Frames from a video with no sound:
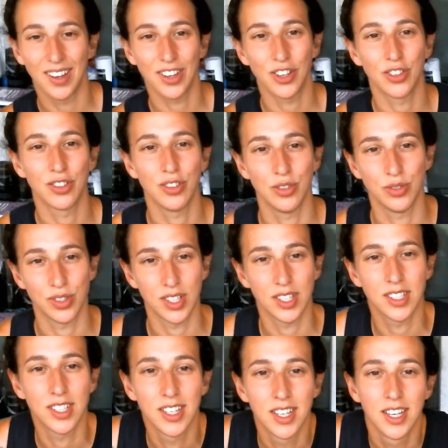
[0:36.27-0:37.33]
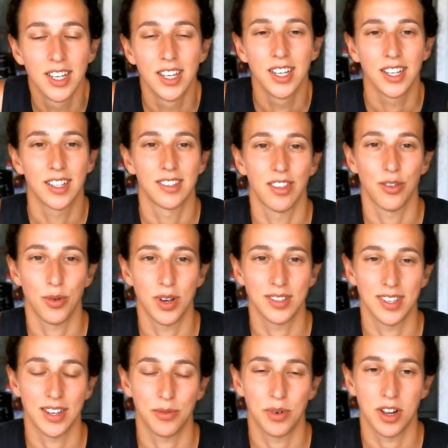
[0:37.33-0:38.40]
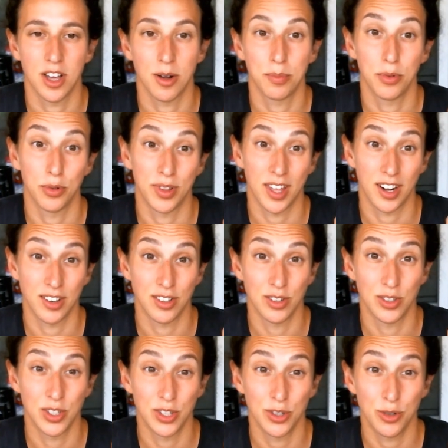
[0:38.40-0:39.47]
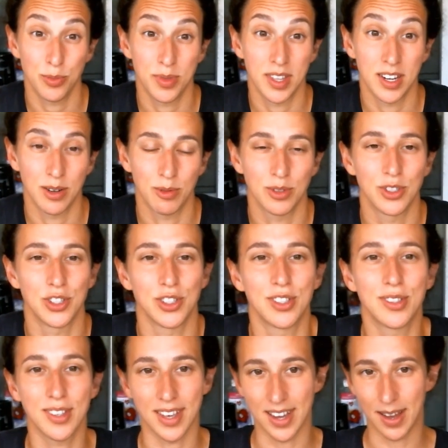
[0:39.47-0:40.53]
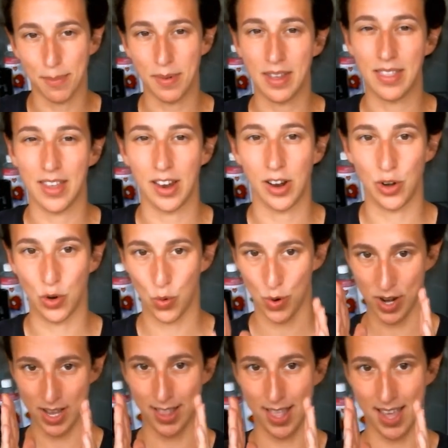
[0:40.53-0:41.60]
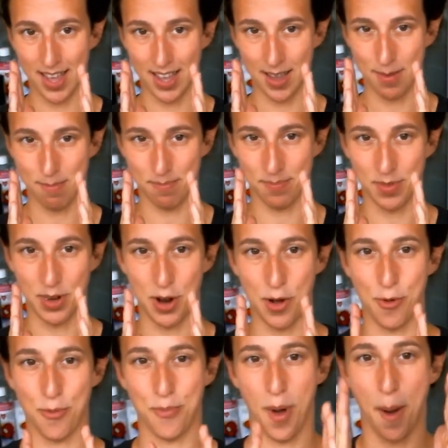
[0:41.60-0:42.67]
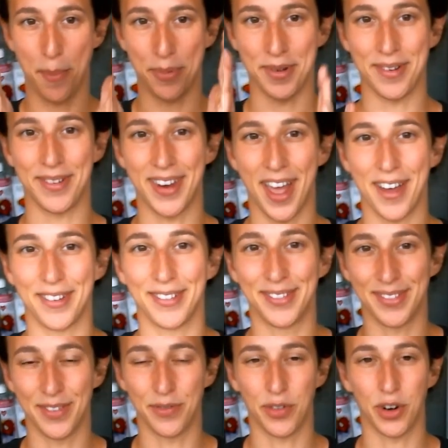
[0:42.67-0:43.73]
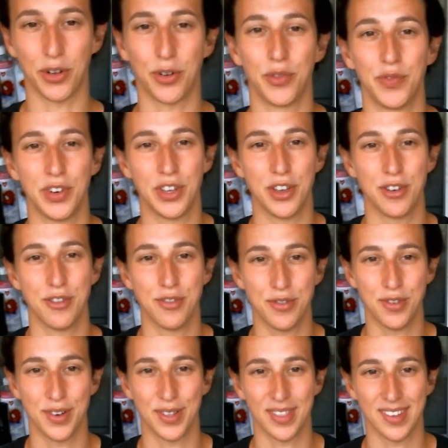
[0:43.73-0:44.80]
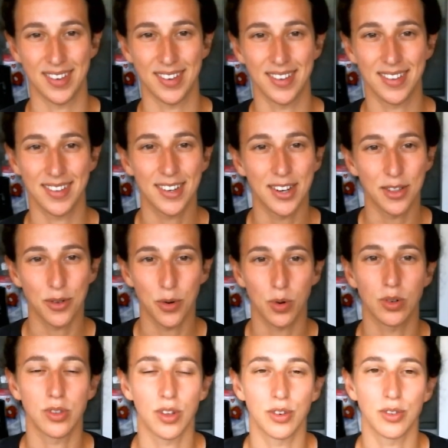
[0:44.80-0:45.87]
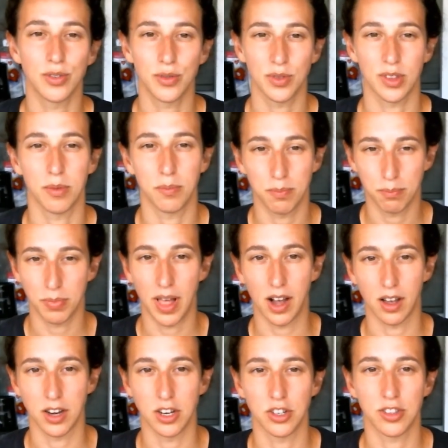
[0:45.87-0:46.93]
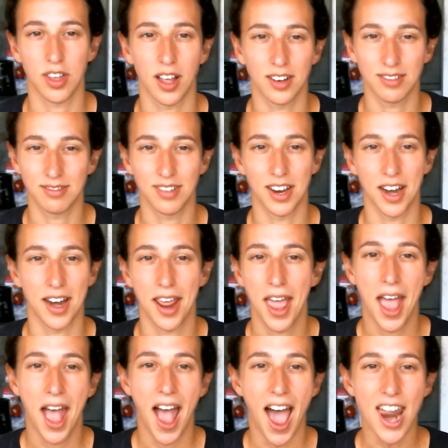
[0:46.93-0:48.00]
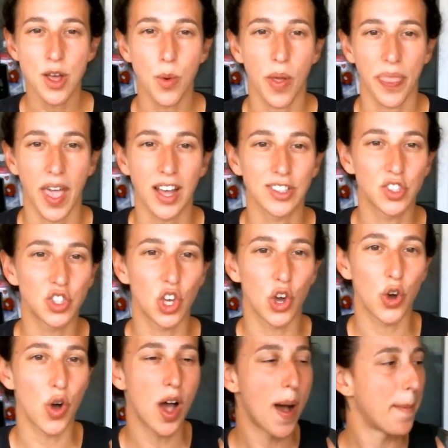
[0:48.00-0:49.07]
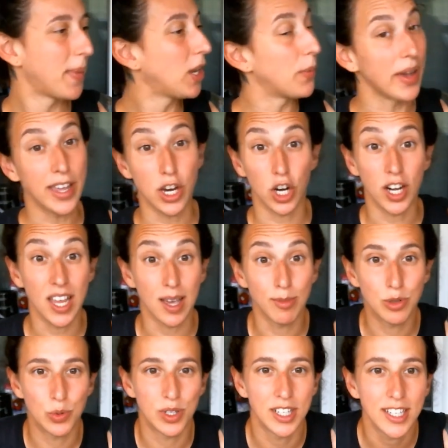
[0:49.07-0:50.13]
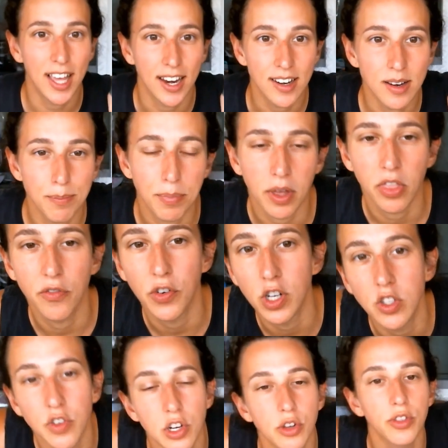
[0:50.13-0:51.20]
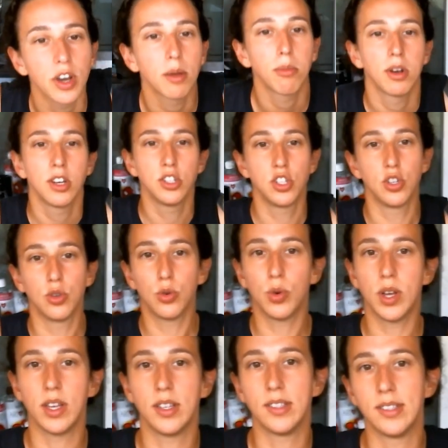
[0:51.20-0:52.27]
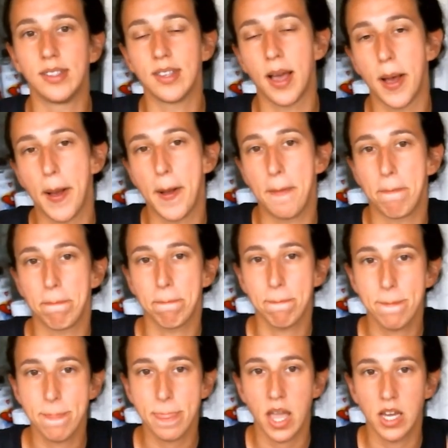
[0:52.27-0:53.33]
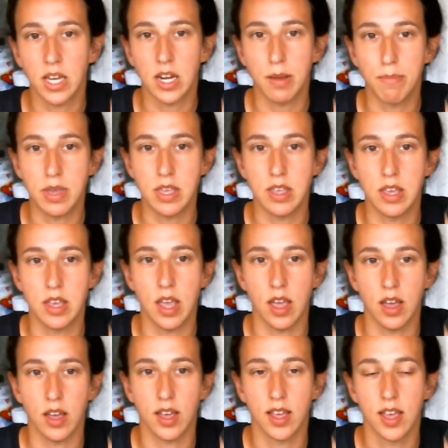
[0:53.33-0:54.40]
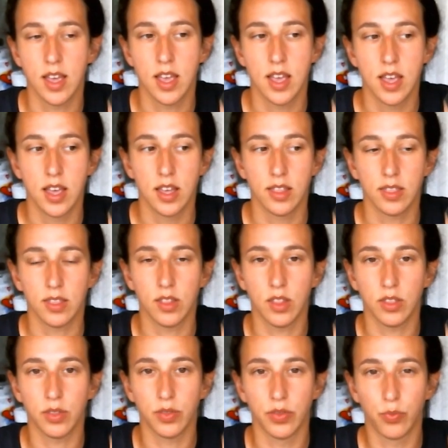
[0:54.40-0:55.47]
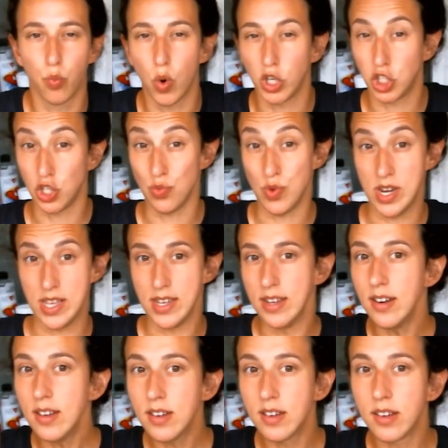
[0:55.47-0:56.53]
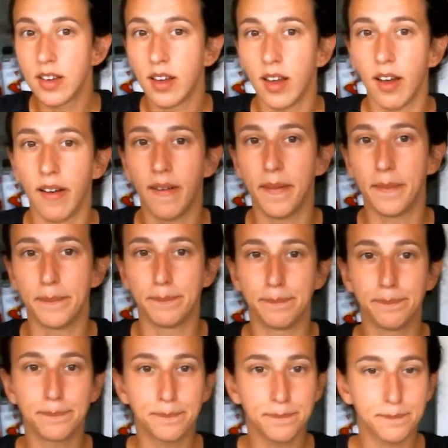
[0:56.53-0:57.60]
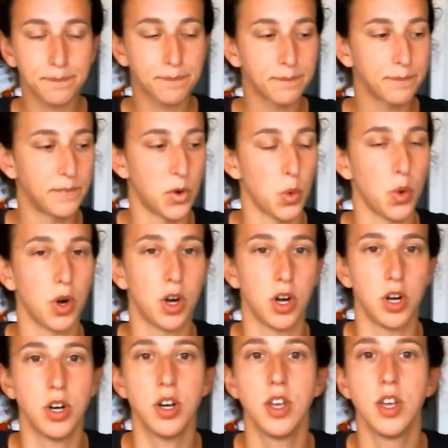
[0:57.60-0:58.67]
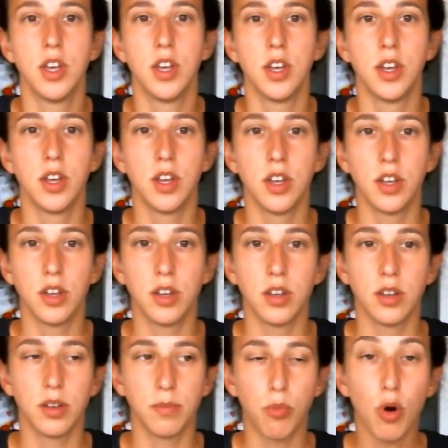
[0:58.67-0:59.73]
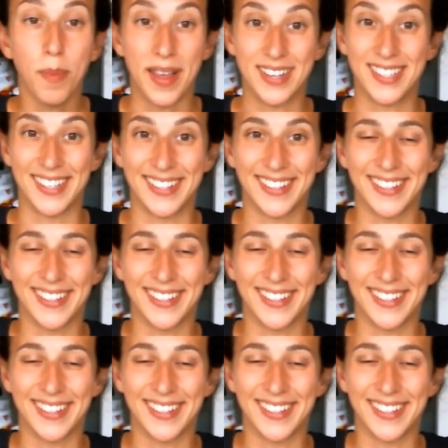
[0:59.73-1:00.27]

couldn't use it. Because otherwise, like when I upload that on YouTube, then it would just like be that annoying, like, up and down the vertical video at the, horizontal with the black on each side. And I didn't want that. So anyway, here I am doing it again. But the first video that I'm going to do is going to be what you need for pour painting,